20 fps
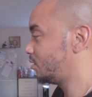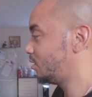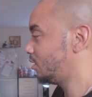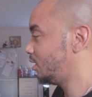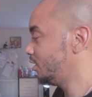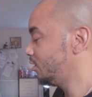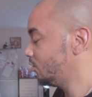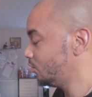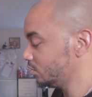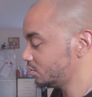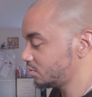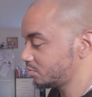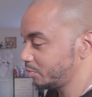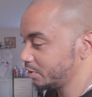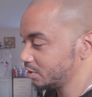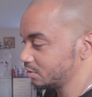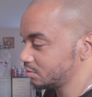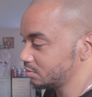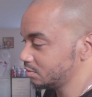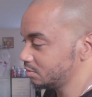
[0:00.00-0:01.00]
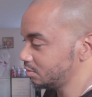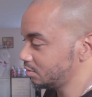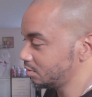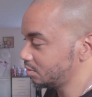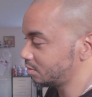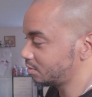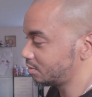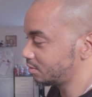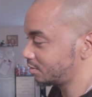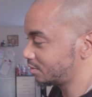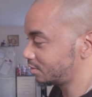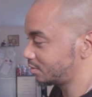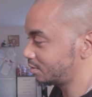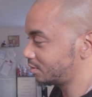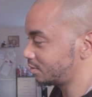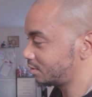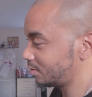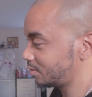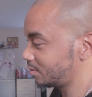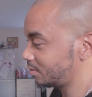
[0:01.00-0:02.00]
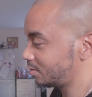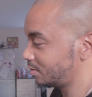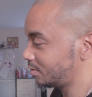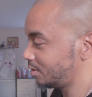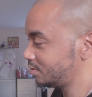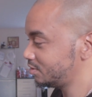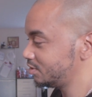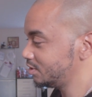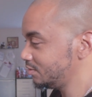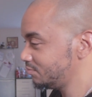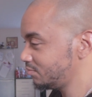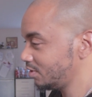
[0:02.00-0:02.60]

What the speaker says: and not expect to achieve